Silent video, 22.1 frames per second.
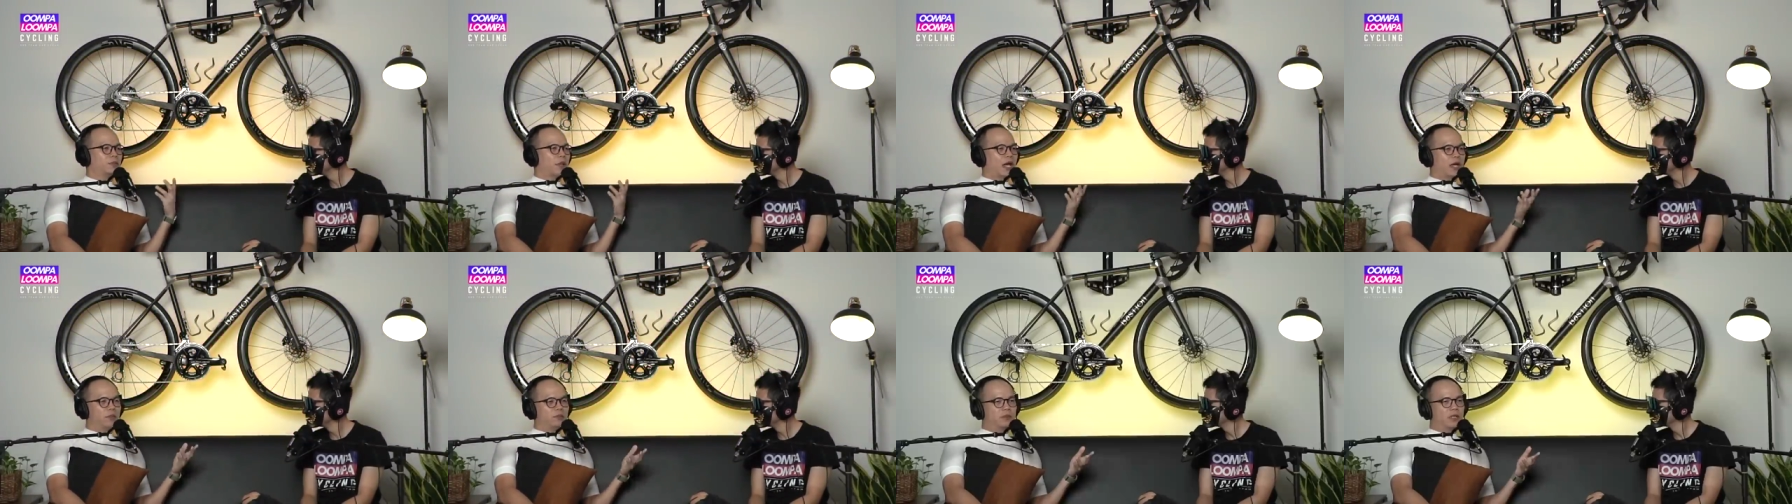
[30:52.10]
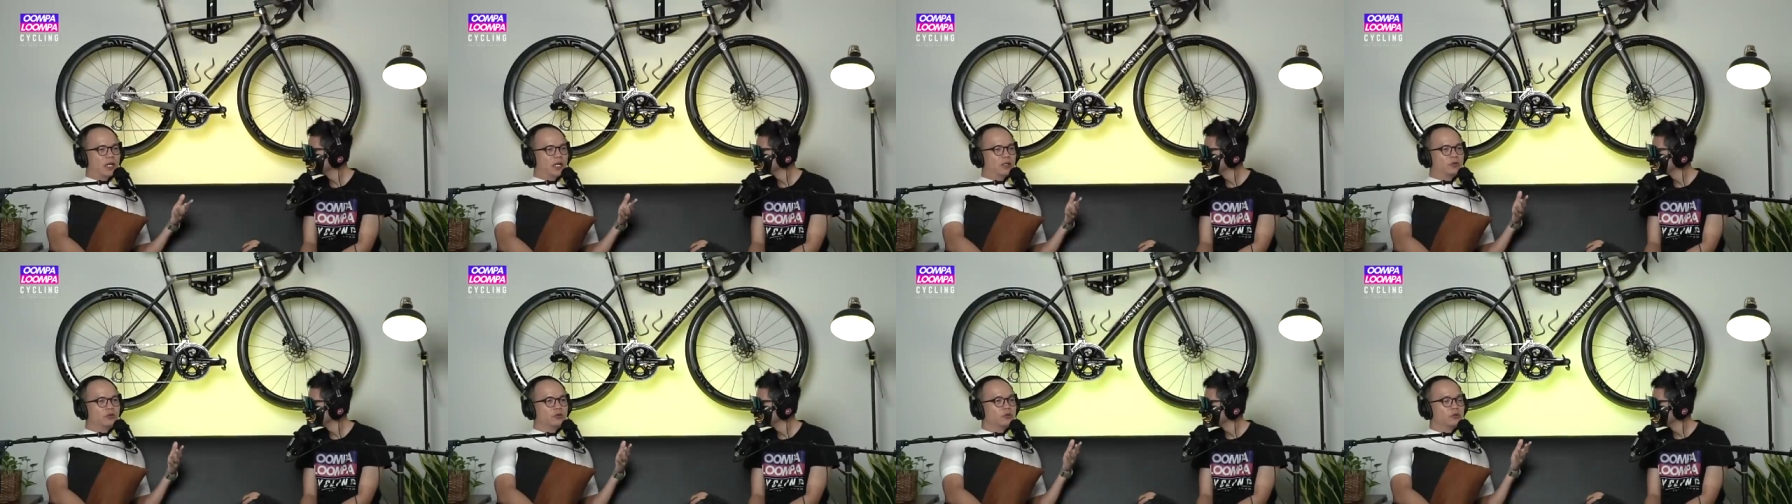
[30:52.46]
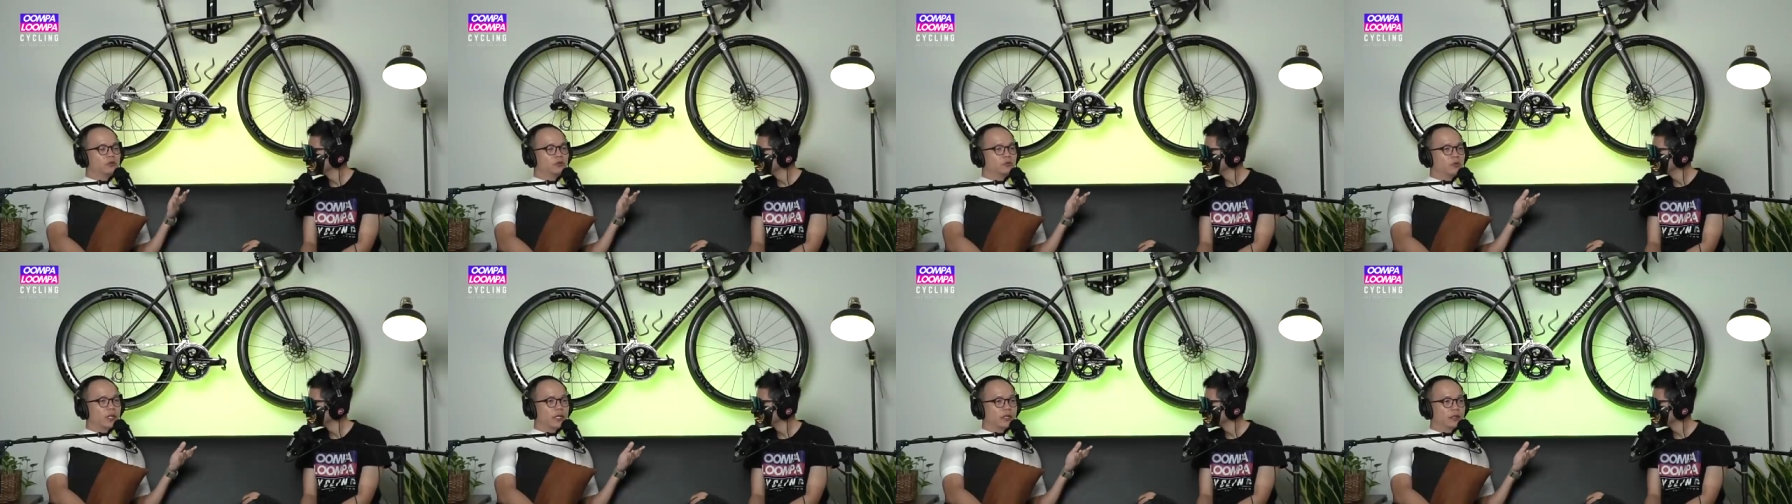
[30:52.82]
hammer. I don't know
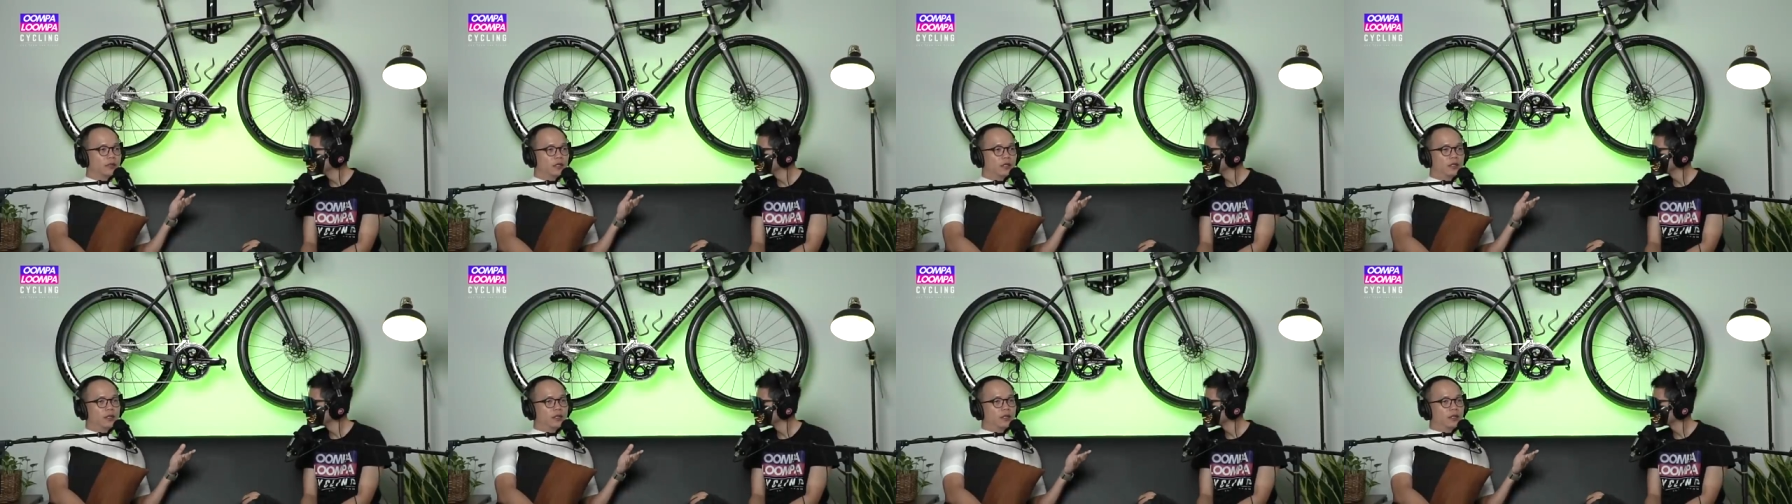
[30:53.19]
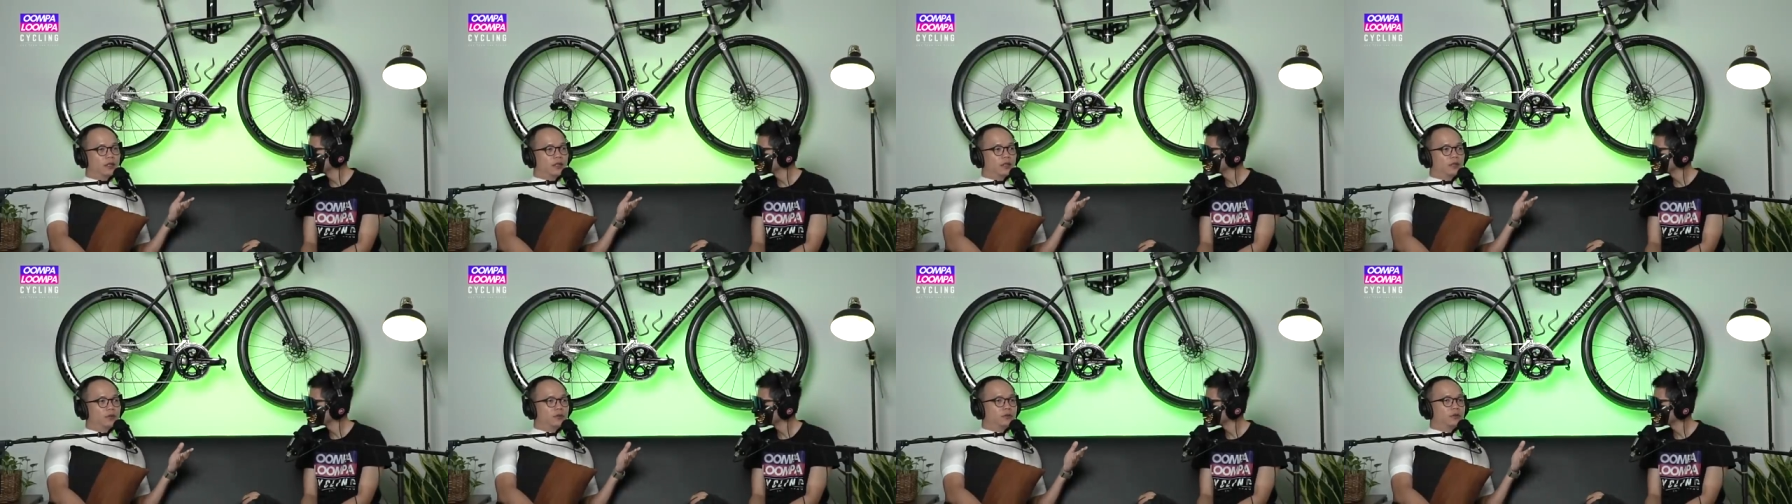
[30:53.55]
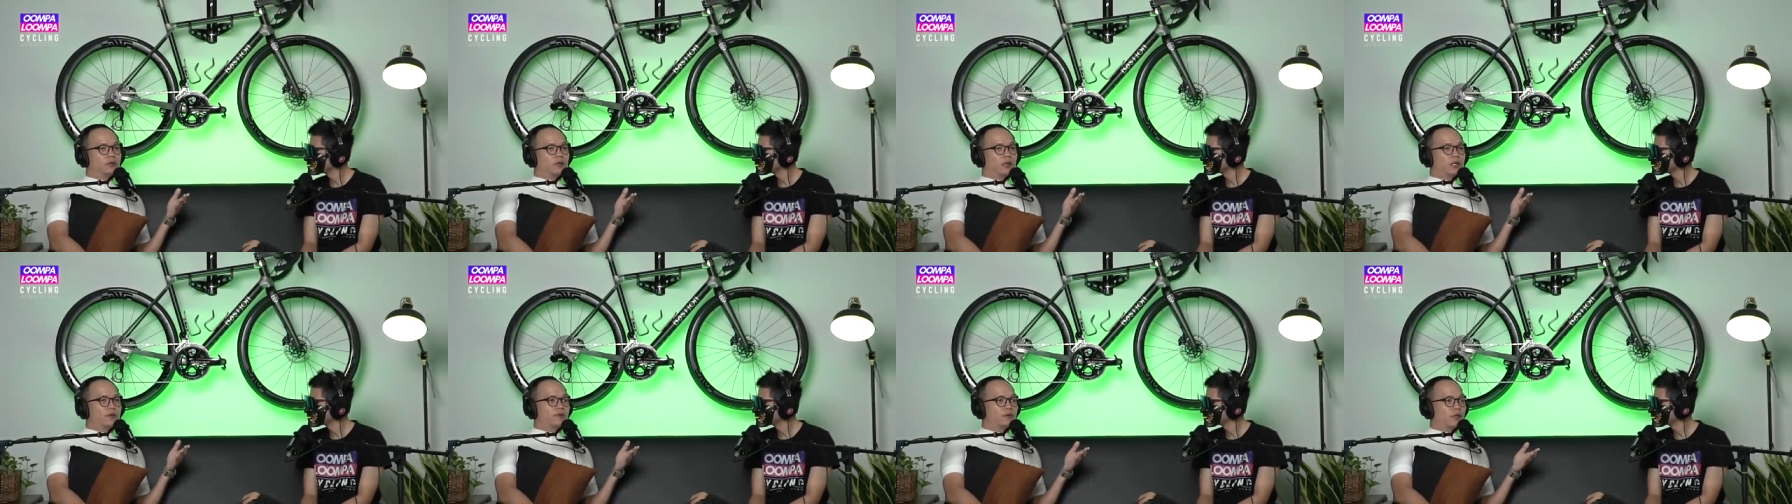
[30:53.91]
what. So
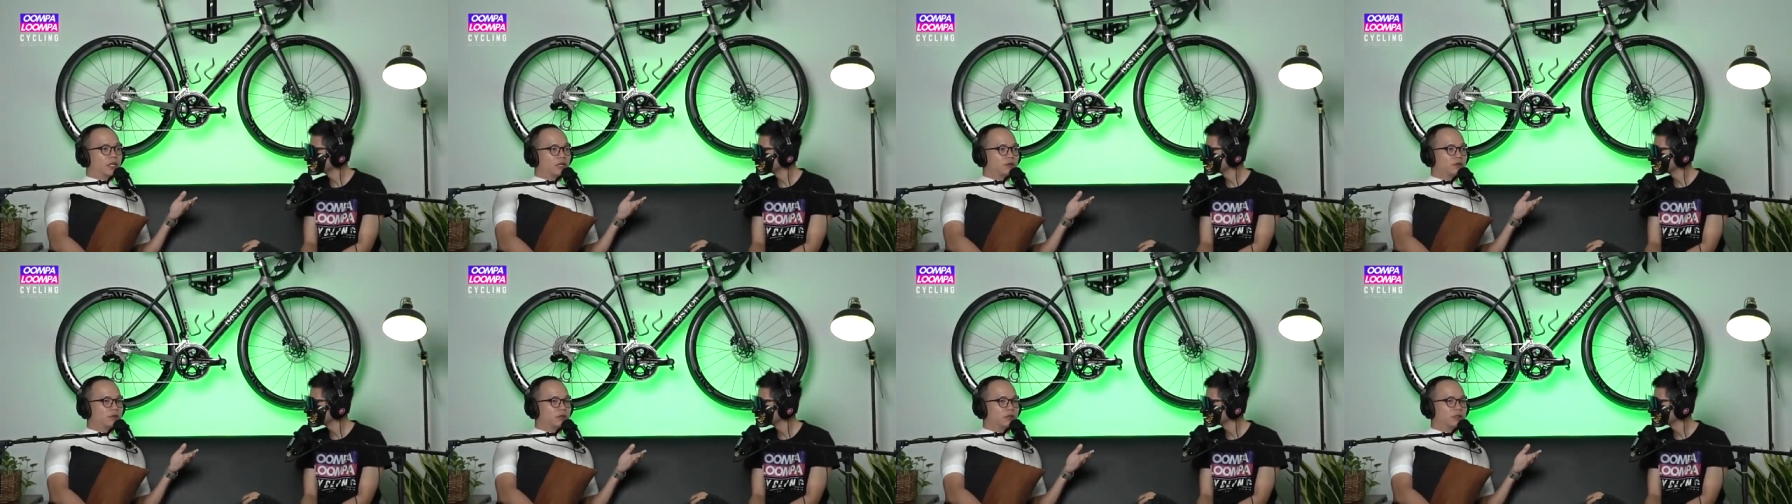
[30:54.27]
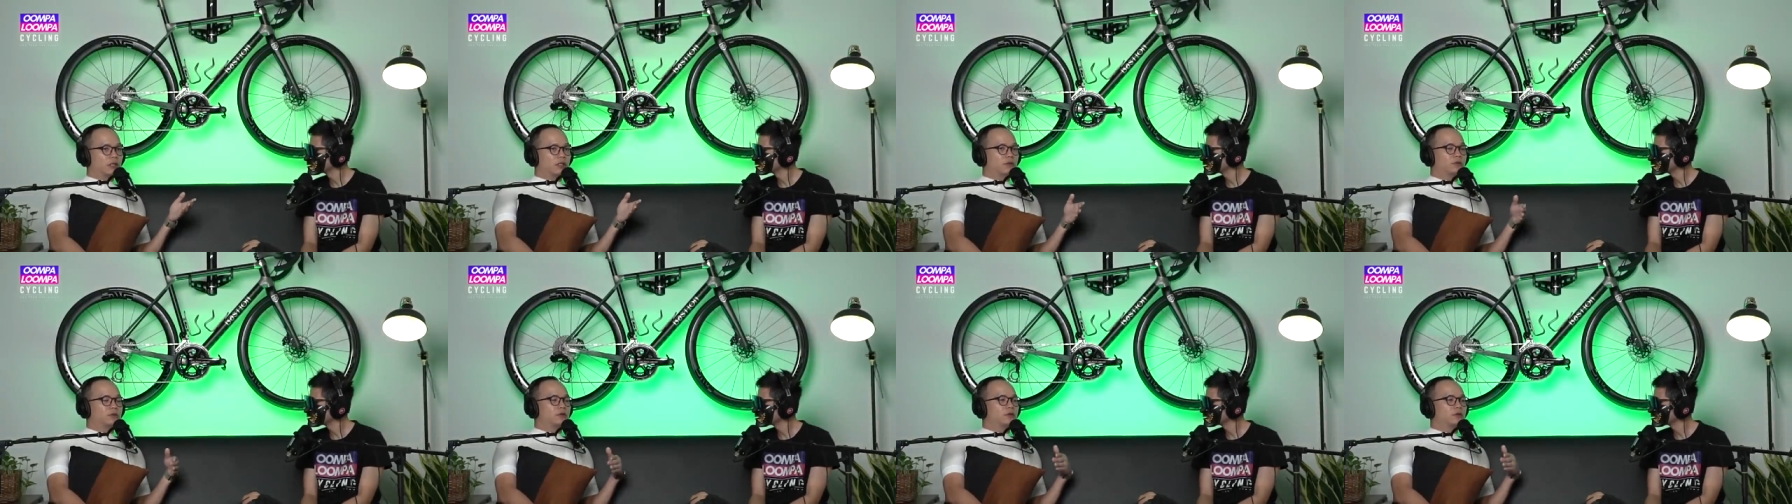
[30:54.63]
you have to ask yourself.